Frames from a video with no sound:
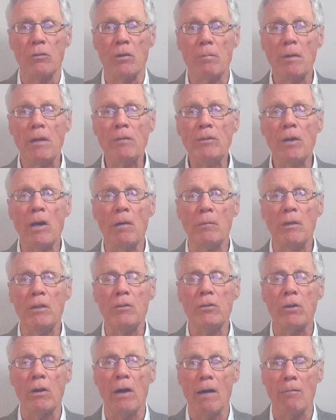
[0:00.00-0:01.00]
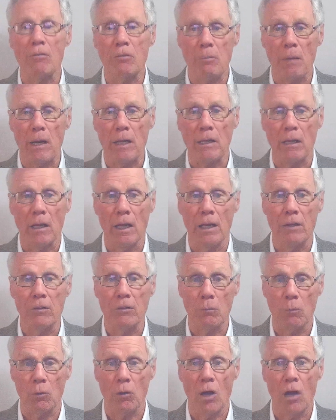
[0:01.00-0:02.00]
The best companies to have as my
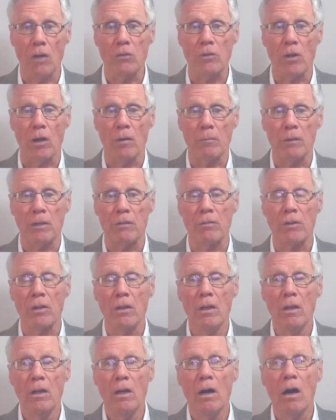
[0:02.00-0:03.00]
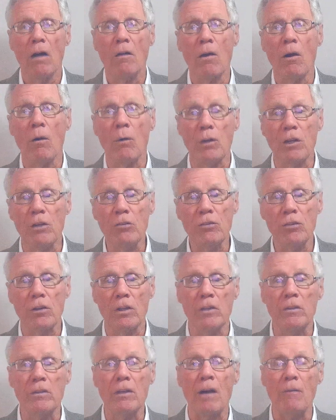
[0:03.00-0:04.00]
clients were large companies. Although
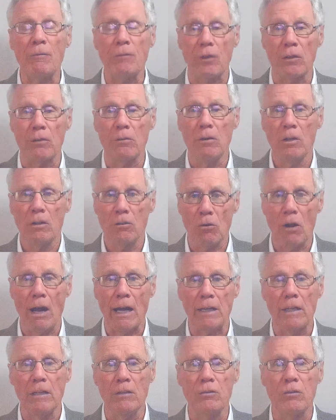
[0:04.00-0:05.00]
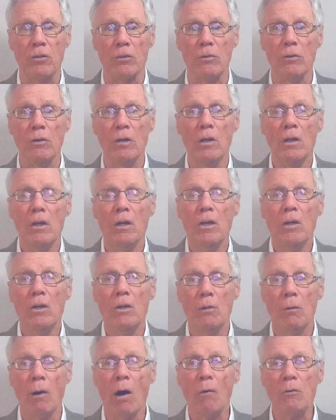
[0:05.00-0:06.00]
initially tough to crack into,
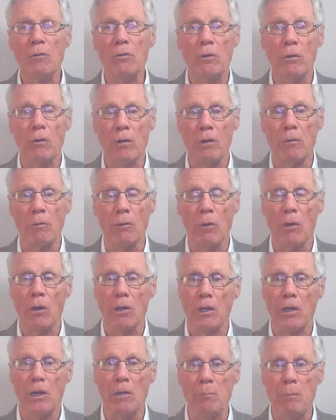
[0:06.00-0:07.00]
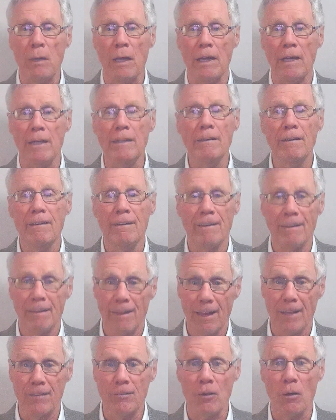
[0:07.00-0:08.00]
you always knew that you were going to get paid.
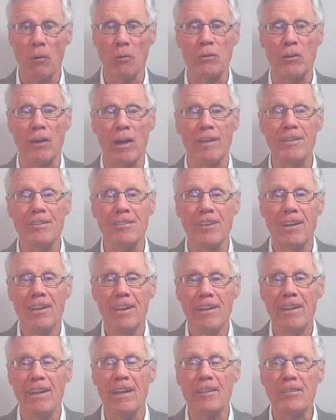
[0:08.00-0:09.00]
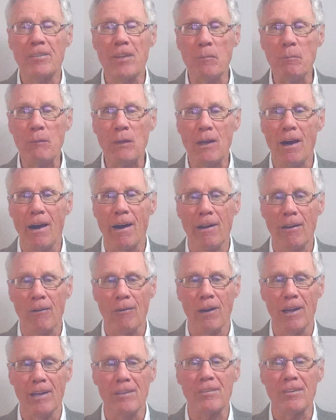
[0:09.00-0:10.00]
That's always nice. They accepted higher
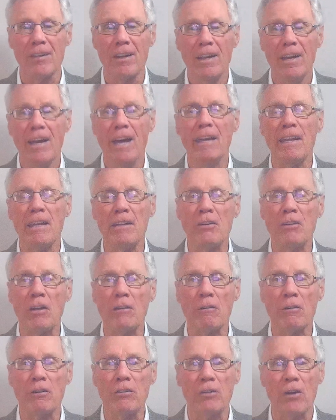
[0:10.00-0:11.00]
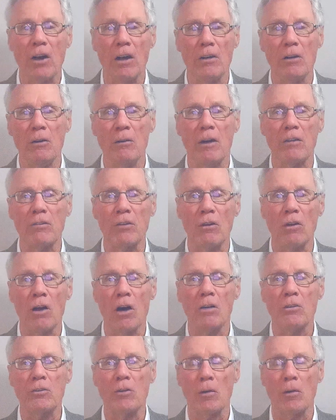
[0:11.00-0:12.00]
rates, and they generally saw you as a
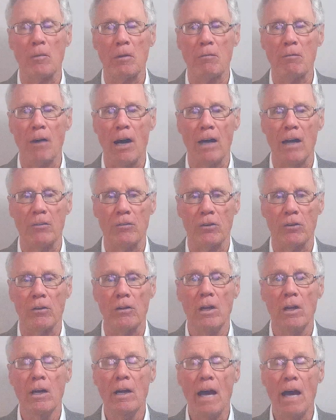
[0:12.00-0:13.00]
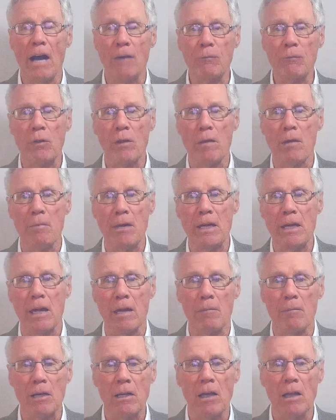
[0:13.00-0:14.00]
long-term advisor after they
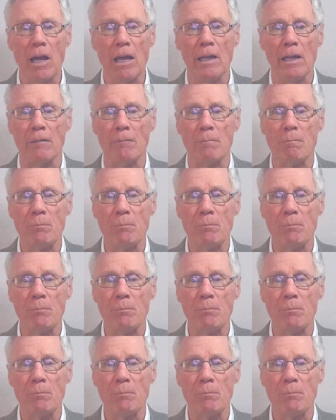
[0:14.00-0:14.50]
became a client.